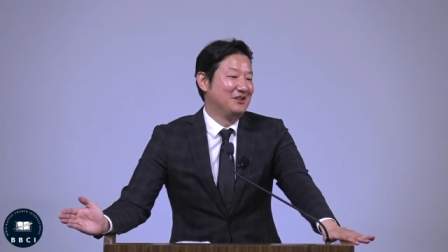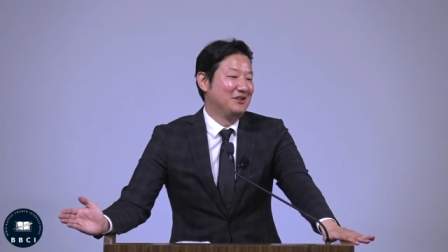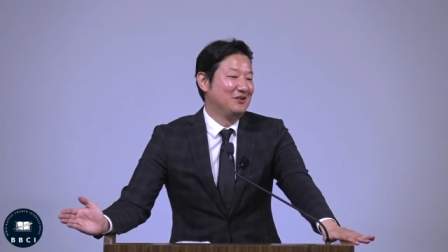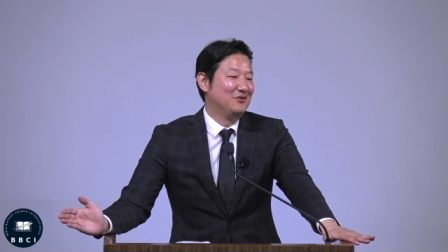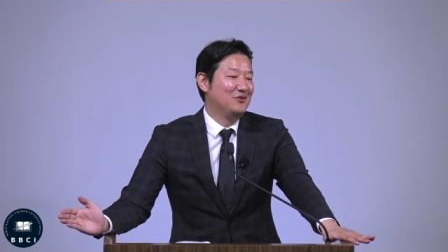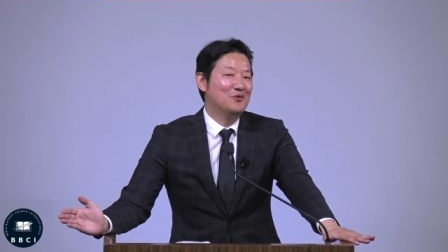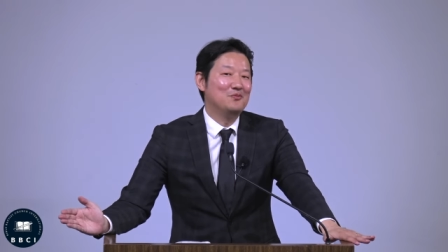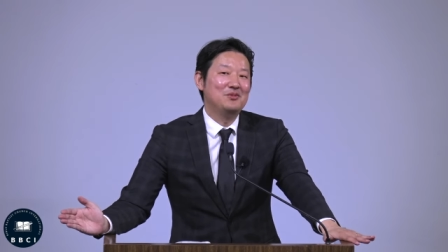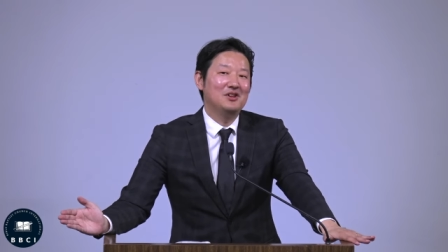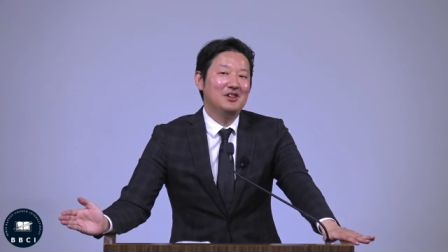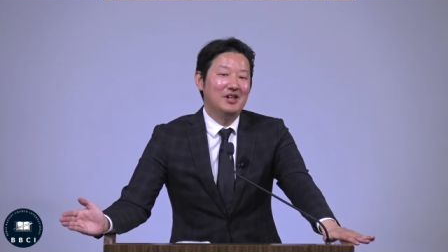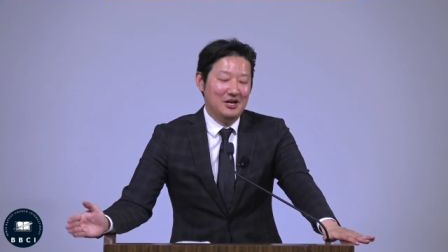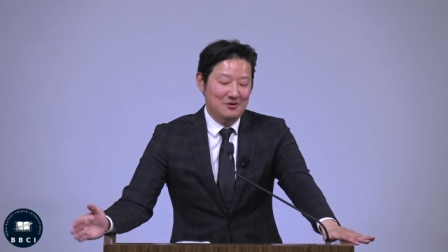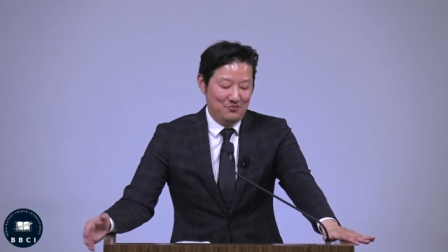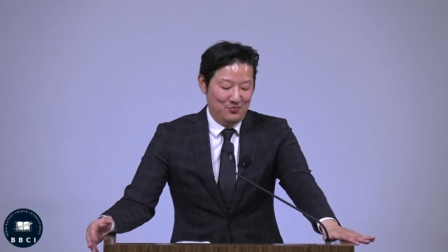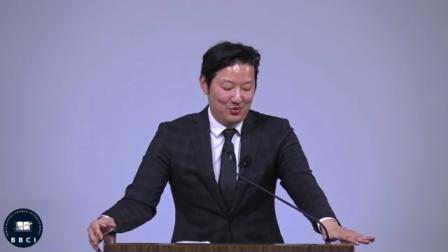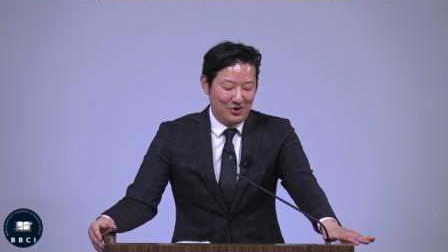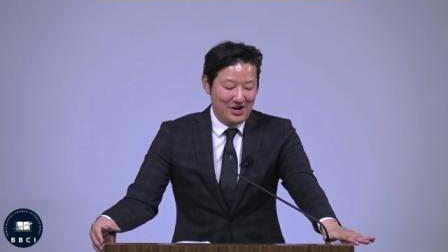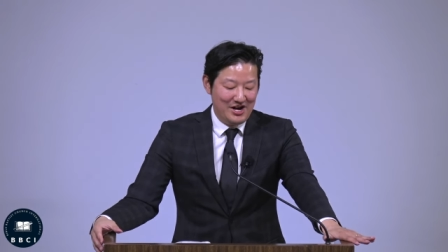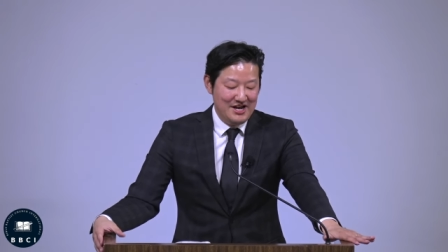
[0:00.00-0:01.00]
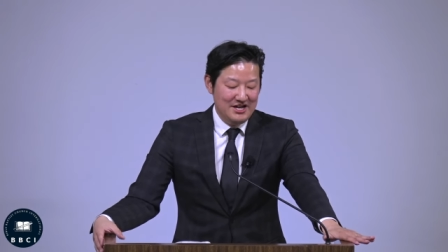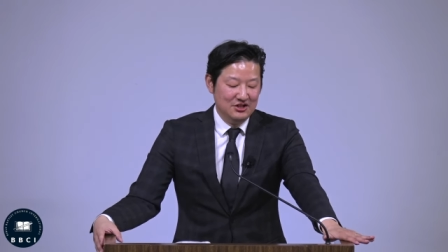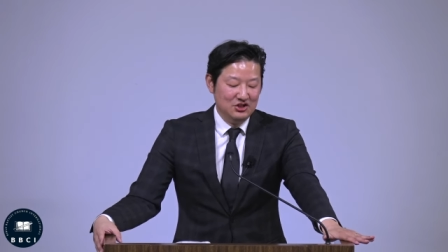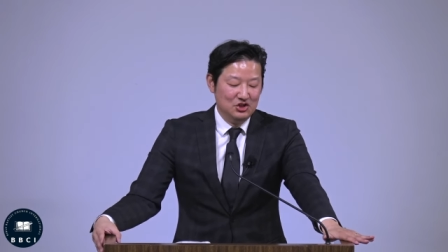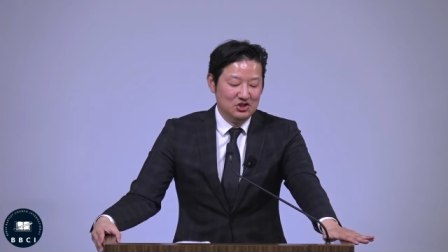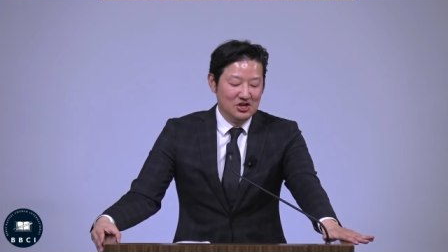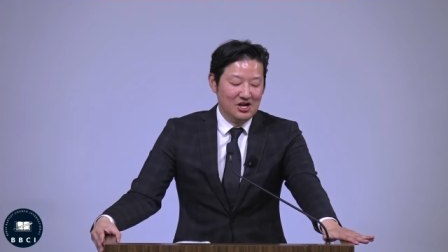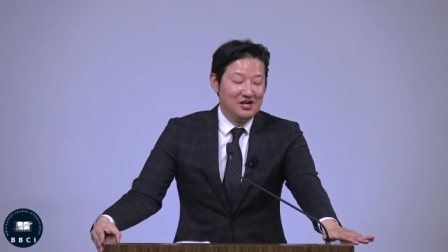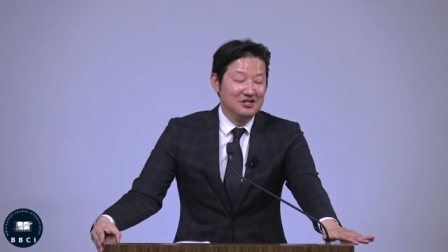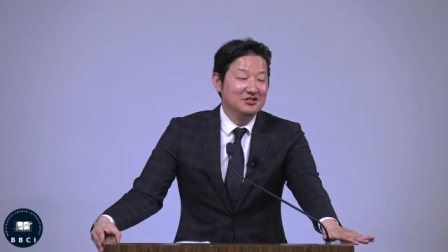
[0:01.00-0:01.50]
Don't be like Bryan
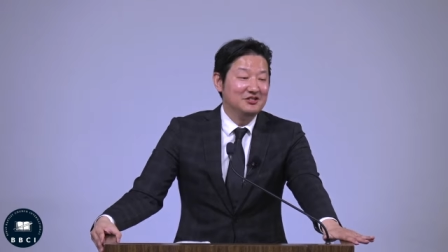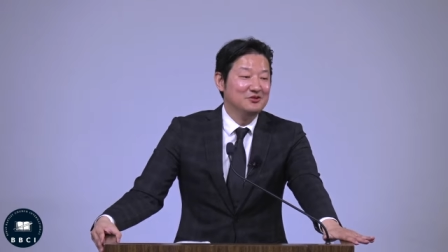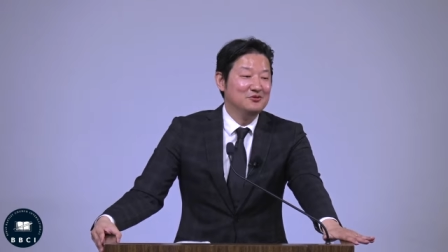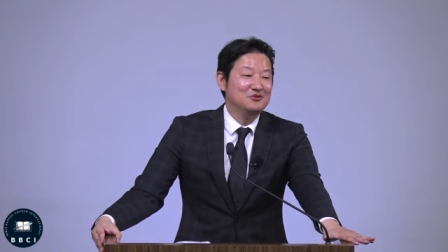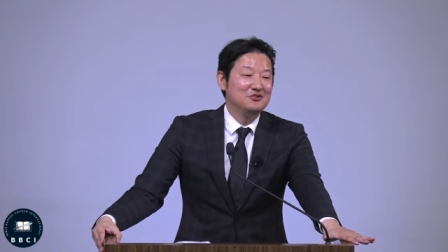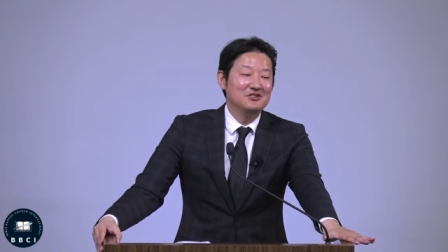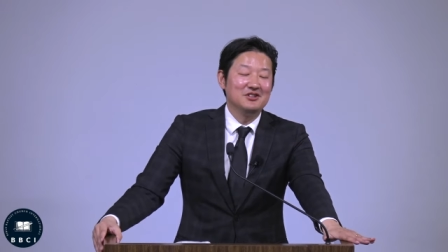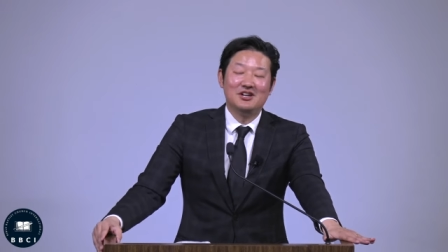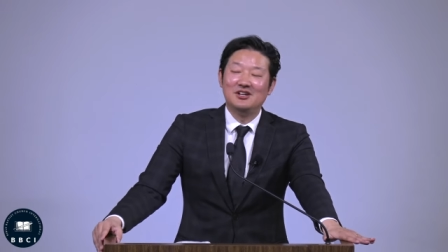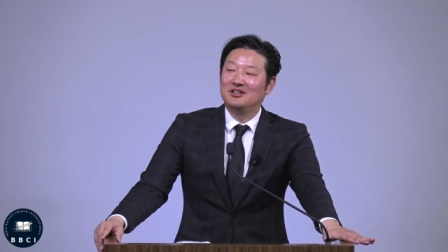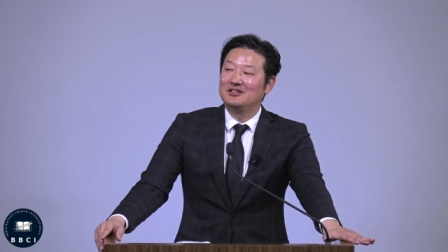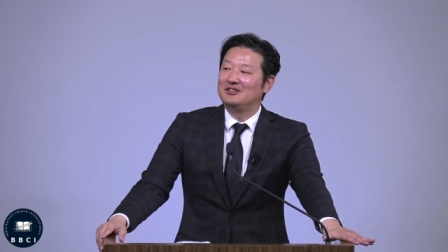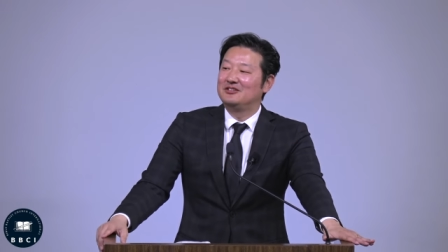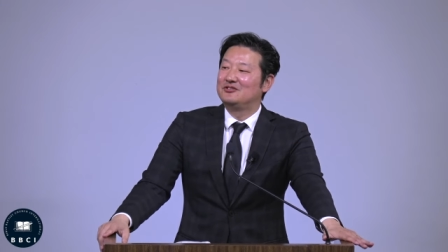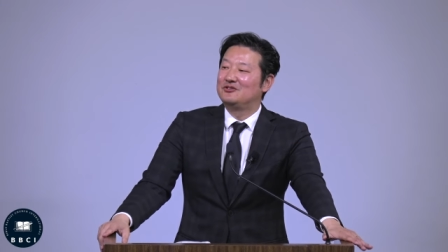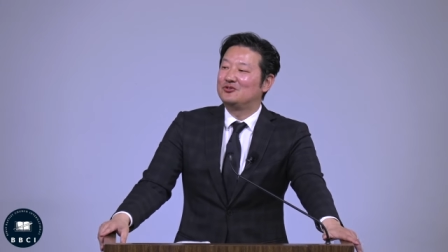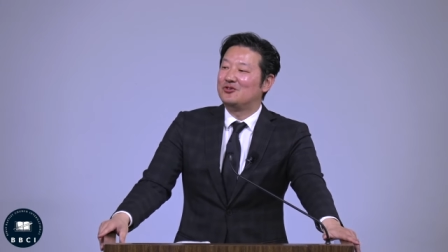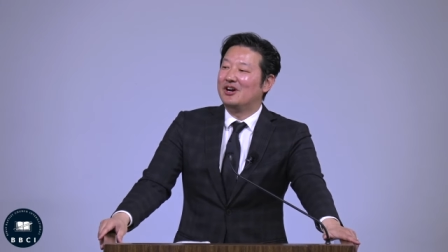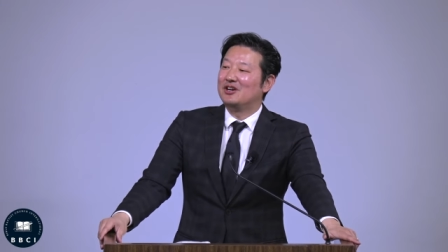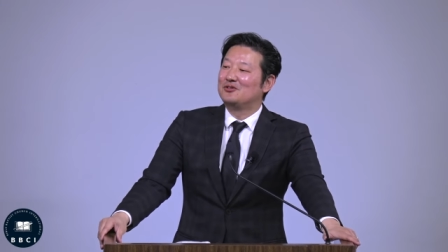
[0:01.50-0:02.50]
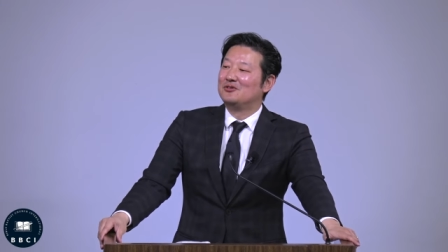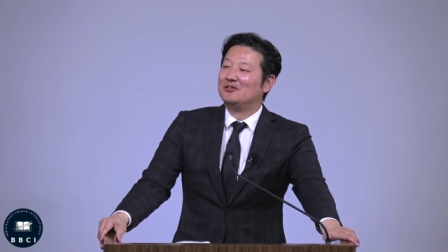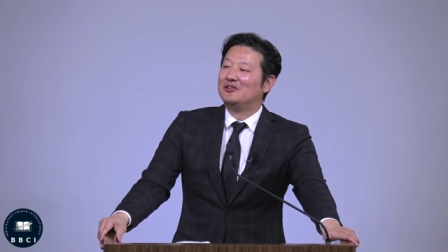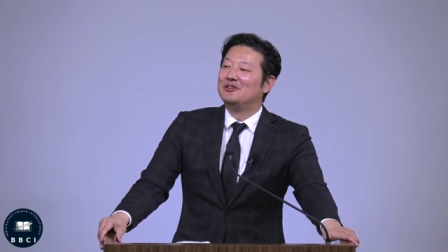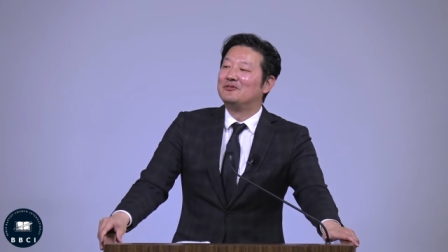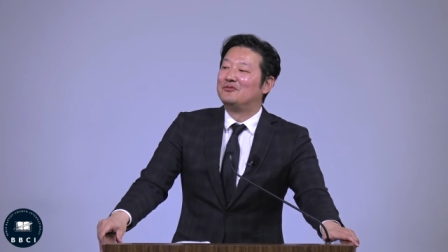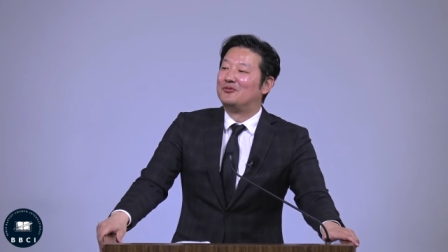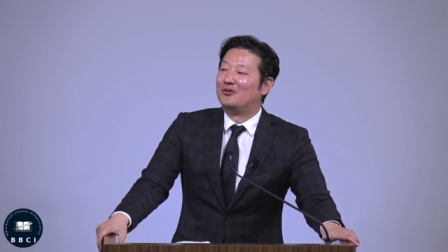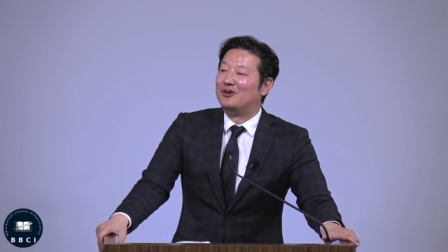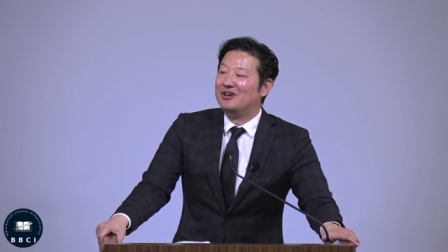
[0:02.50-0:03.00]
Johnson who's gonna trying to live
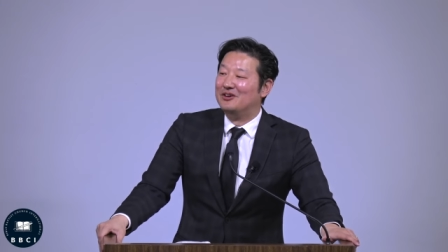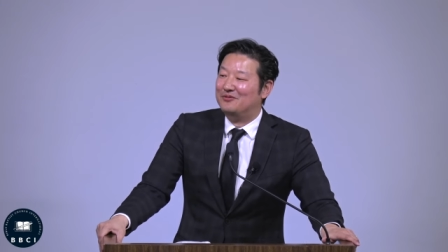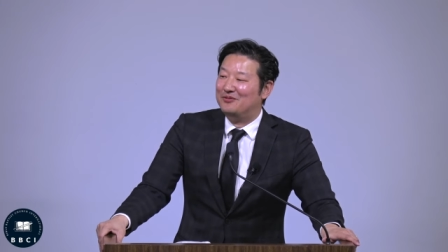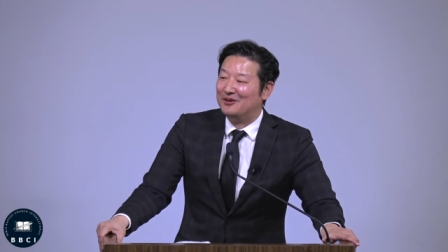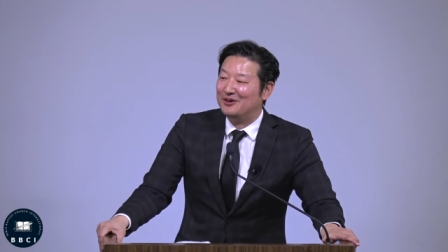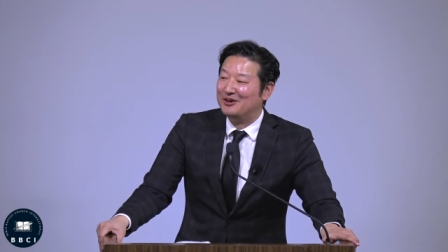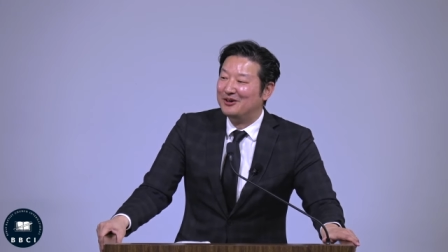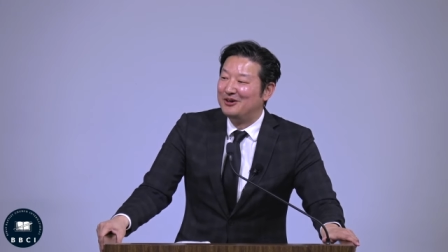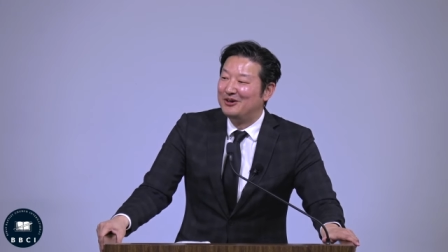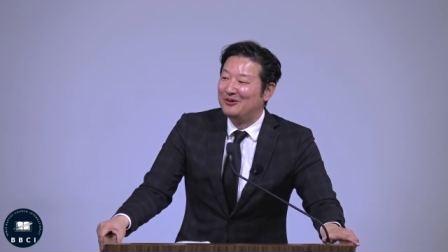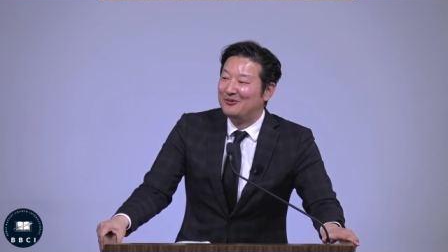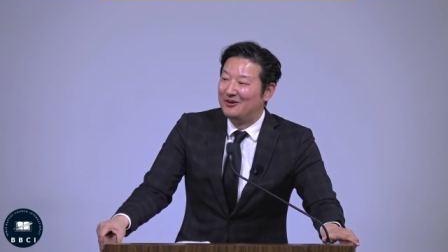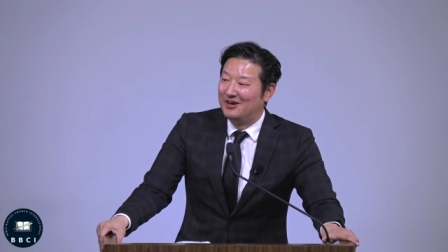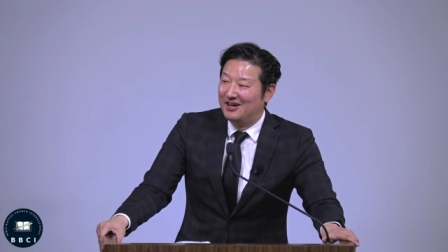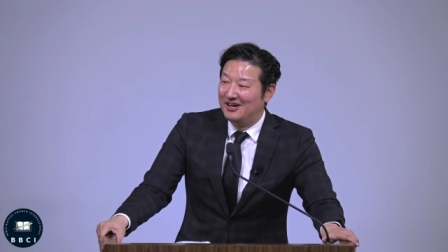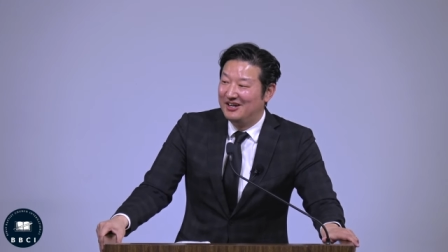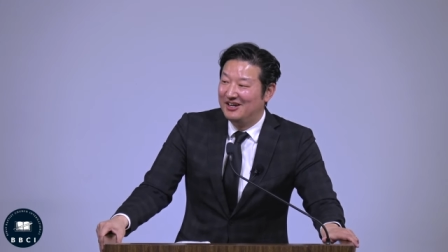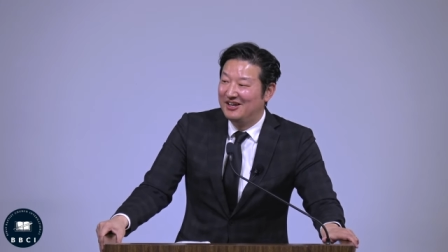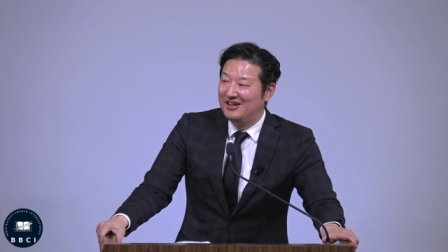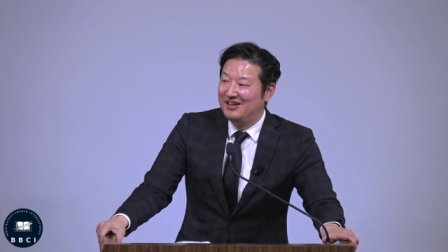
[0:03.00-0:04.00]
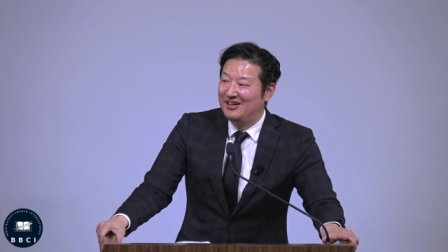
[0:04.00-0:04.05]
forever, right?